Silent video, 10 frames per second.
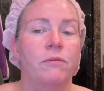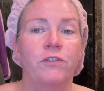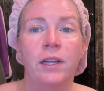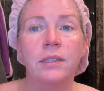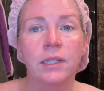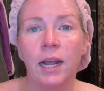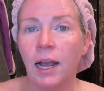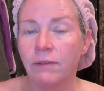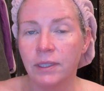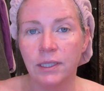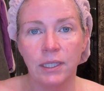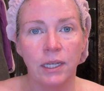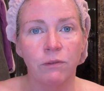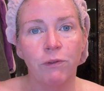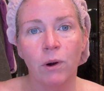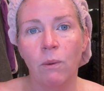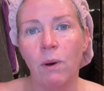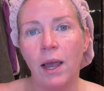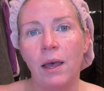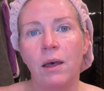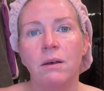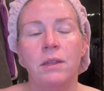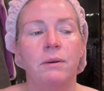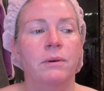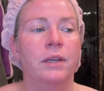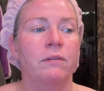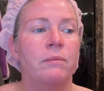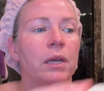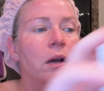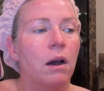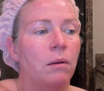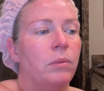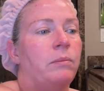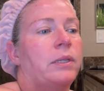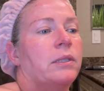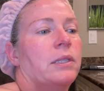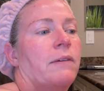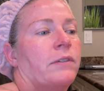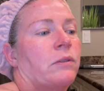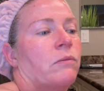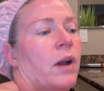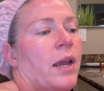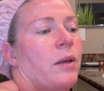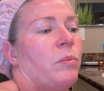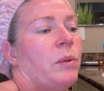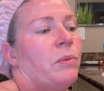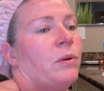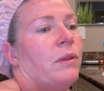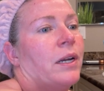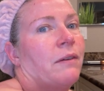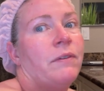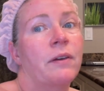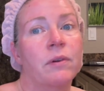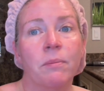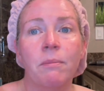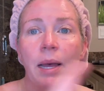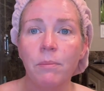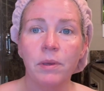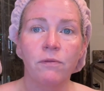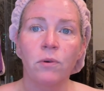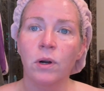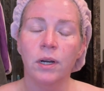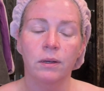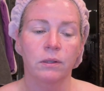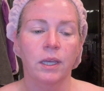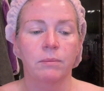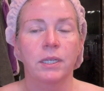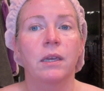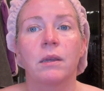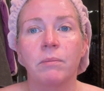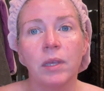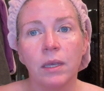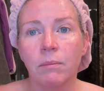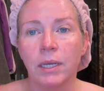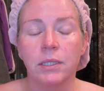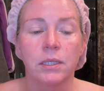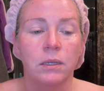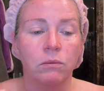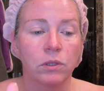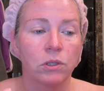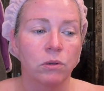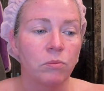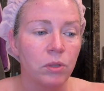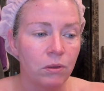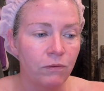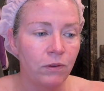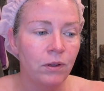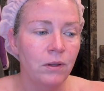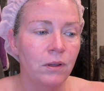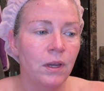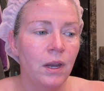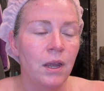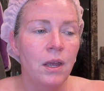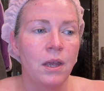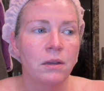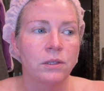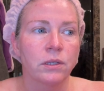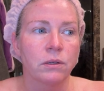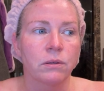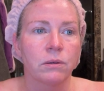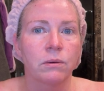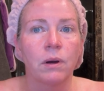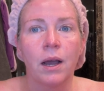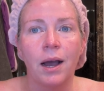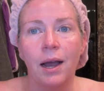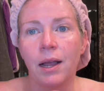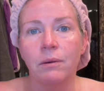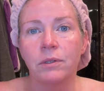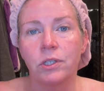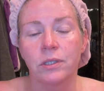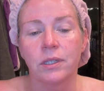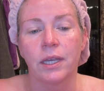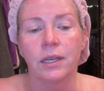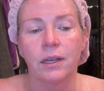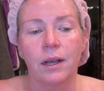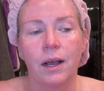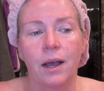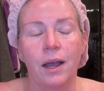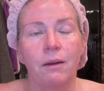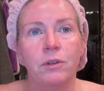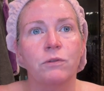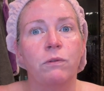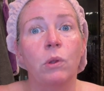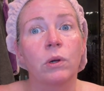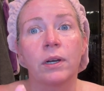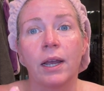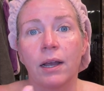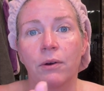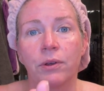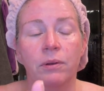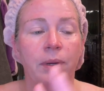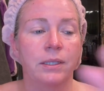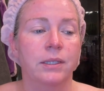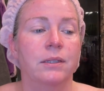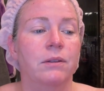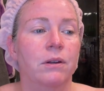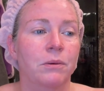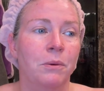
friends that I haven't seen for a while. They were giving me compliments left and right. People that I've never met before kept telling me my skin was so beautiful. So I was just like, I was floored at how good my skin looked